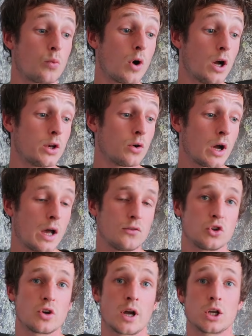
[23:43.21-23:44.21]
why do I have a
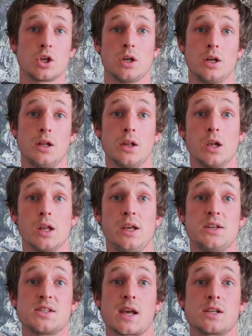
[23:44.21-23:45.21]
traction in the
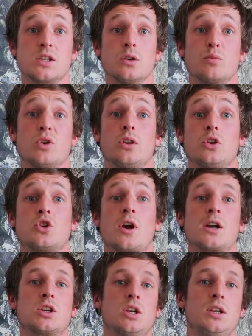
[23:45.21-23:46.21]
lead setup? The
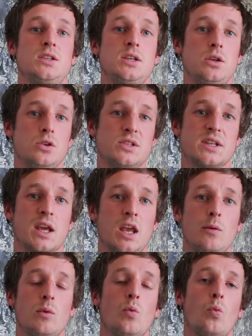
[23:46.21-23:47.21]
traction is used to
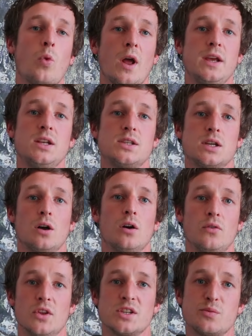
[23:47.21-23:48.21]
keep the weight
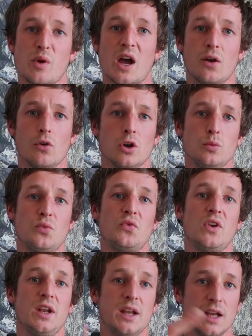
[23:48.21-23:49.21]
of the spare rope
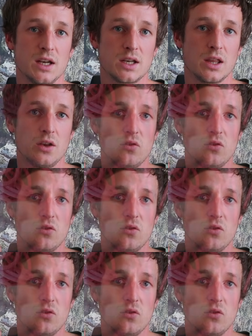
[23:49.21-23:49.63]
feeding into the